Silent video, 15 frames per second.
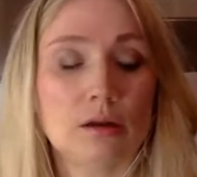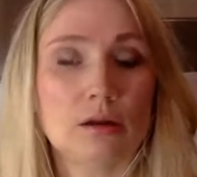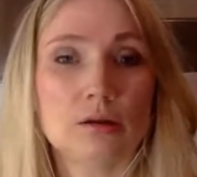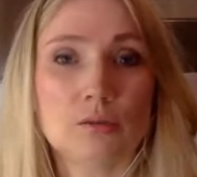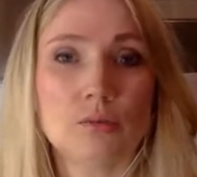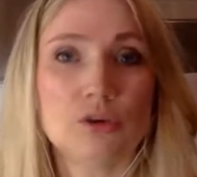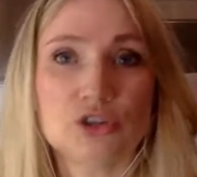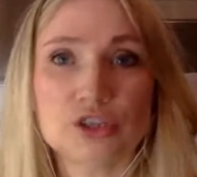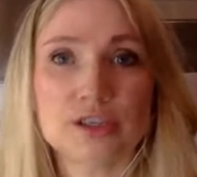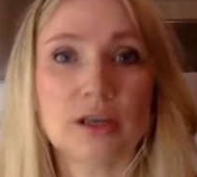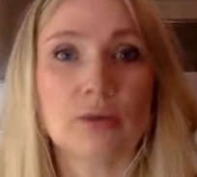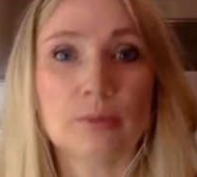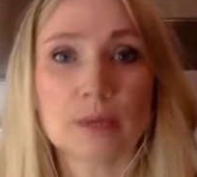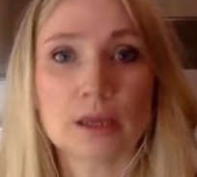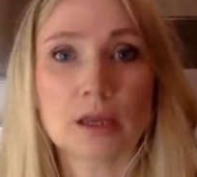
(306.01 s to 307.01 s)
which is
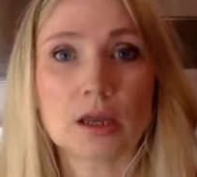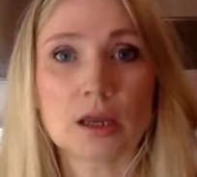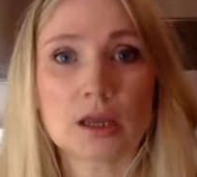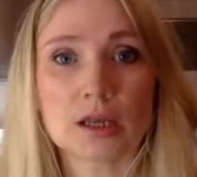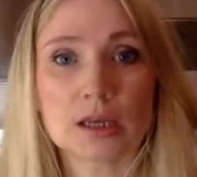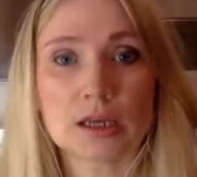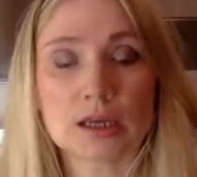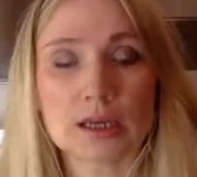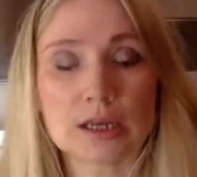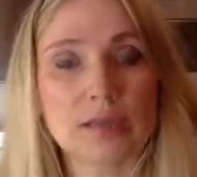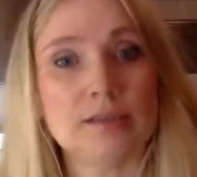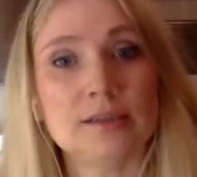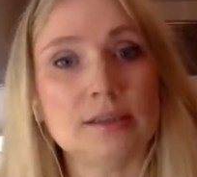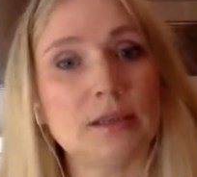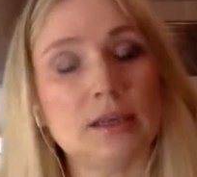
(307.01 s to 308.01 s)
helping
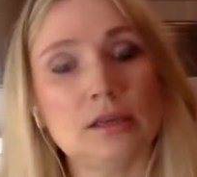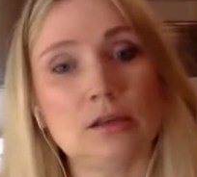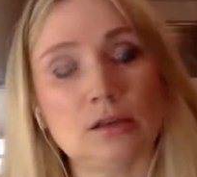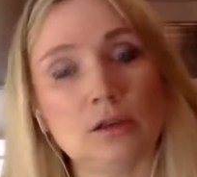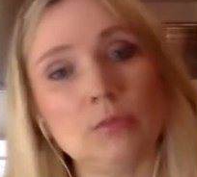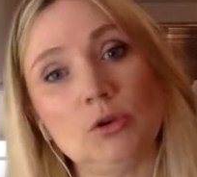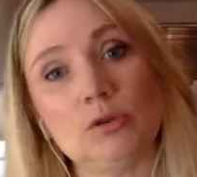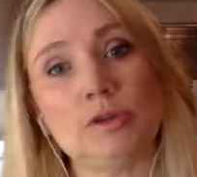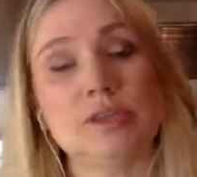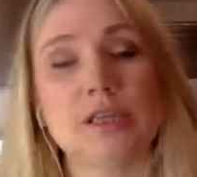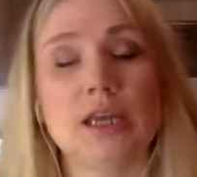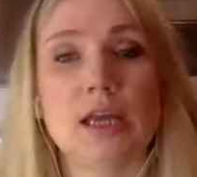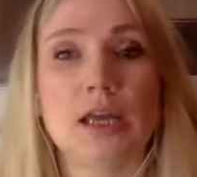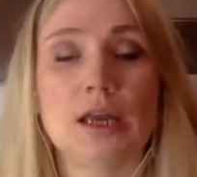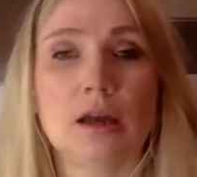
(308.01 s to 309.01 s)
kids in the
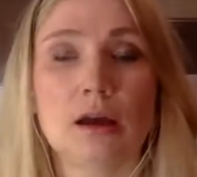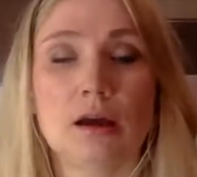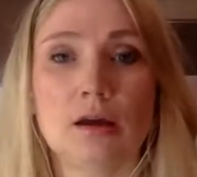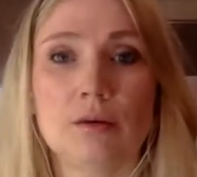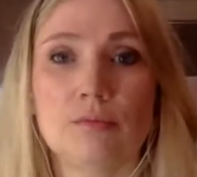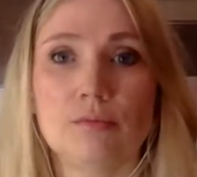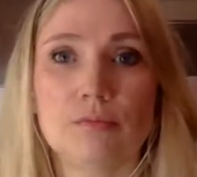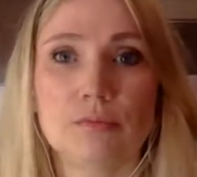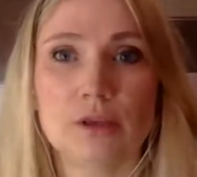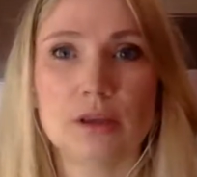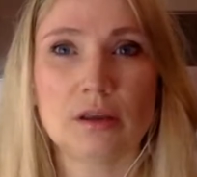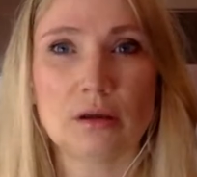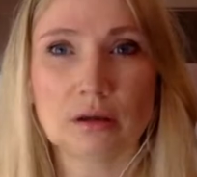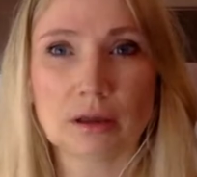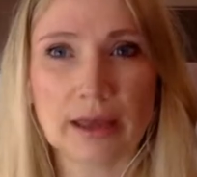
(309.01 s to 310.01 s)
community. They're
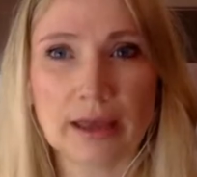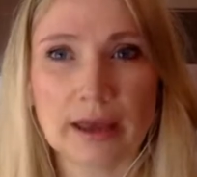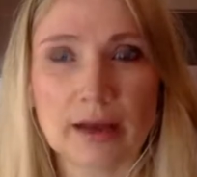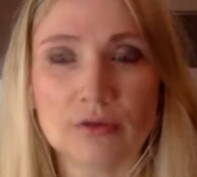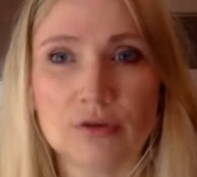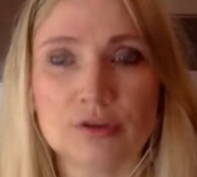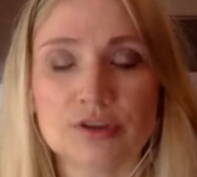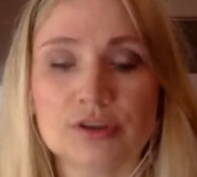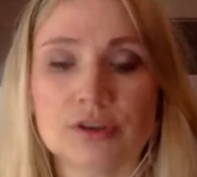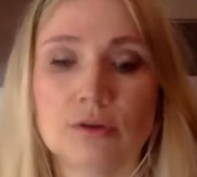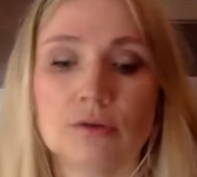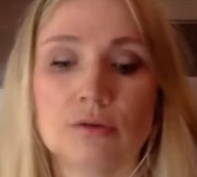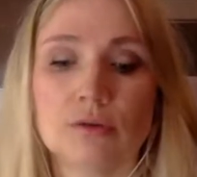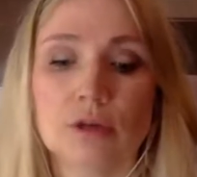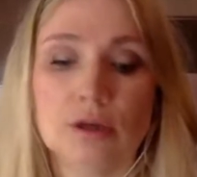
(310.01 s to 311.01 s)
young carers.
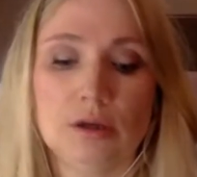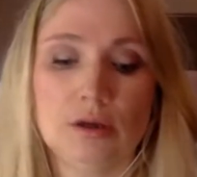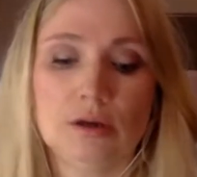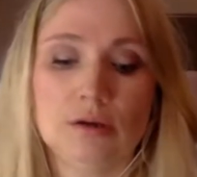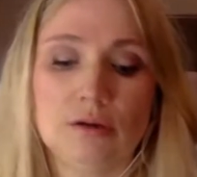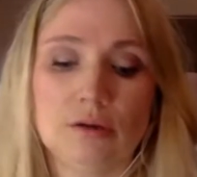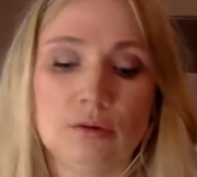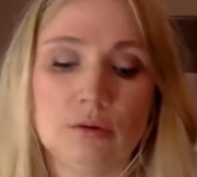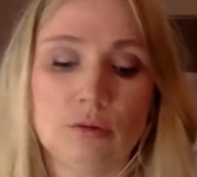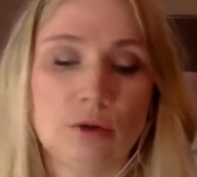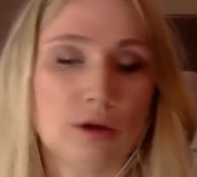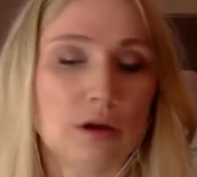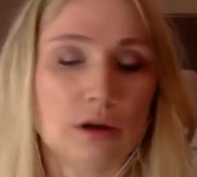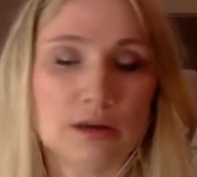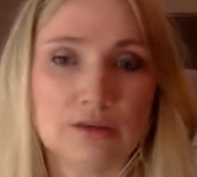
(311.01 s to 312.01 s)
So,
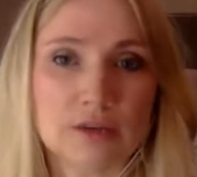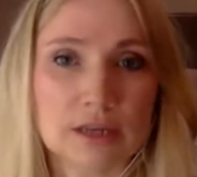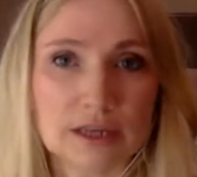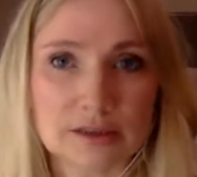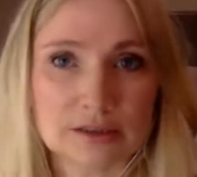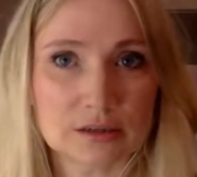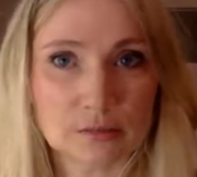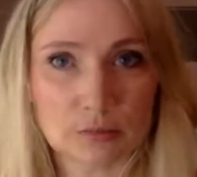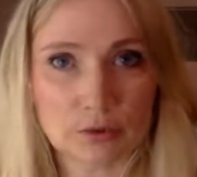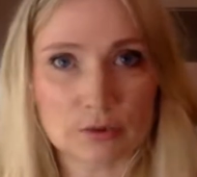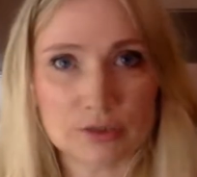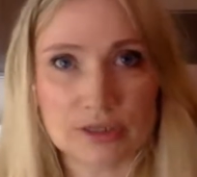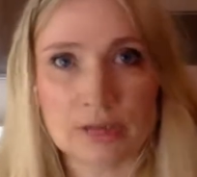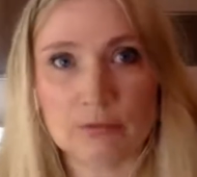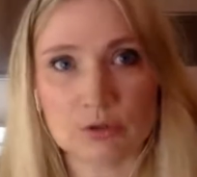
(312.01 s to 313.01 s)
I live in Kingston upon
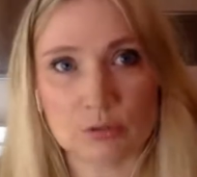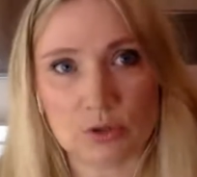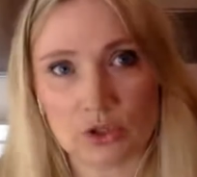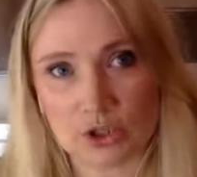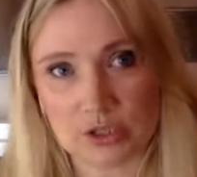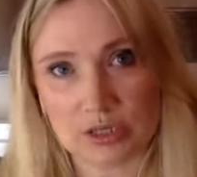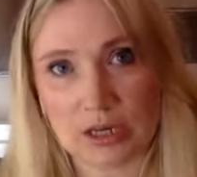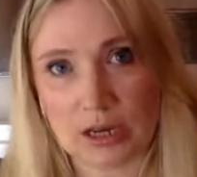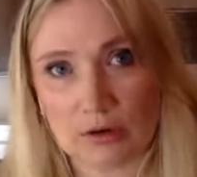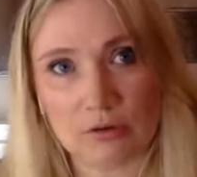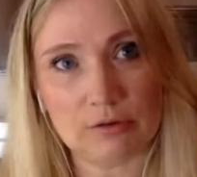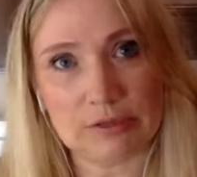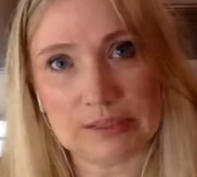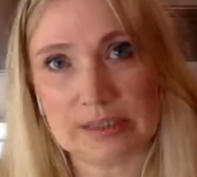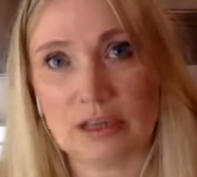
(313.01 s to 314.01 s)
Thames, which is an
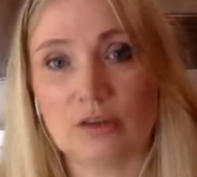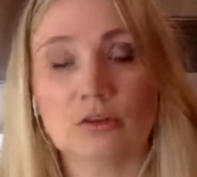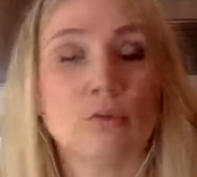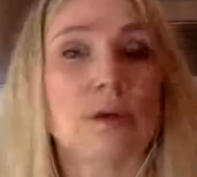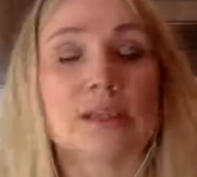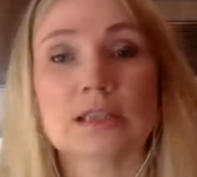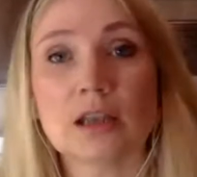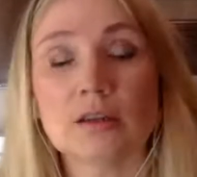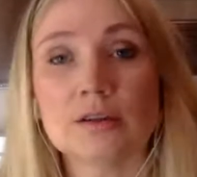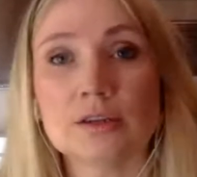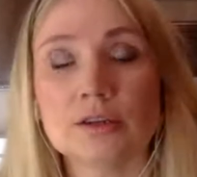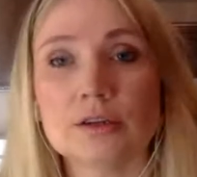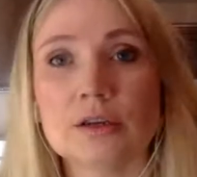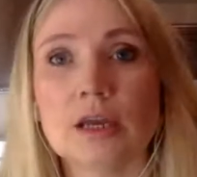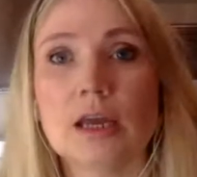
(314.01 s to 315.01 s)
area in southwest
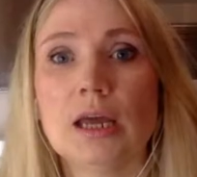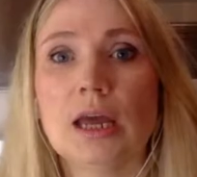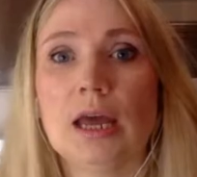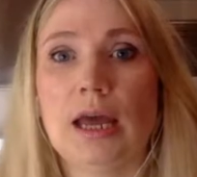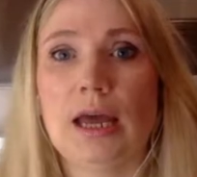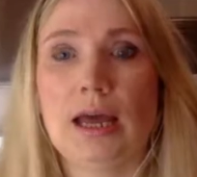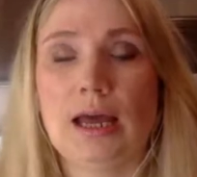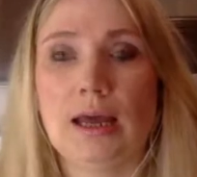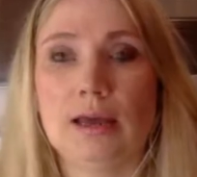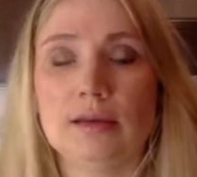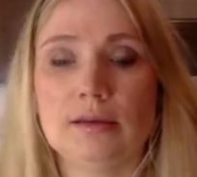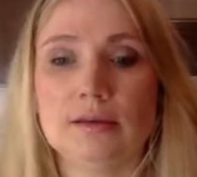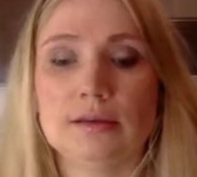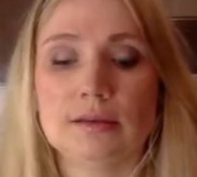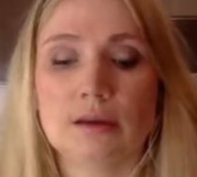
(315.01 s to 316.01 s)
London,
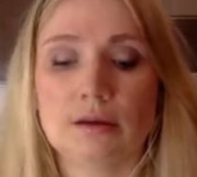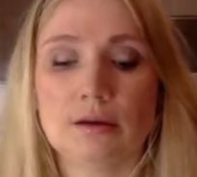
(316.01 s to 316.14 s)
and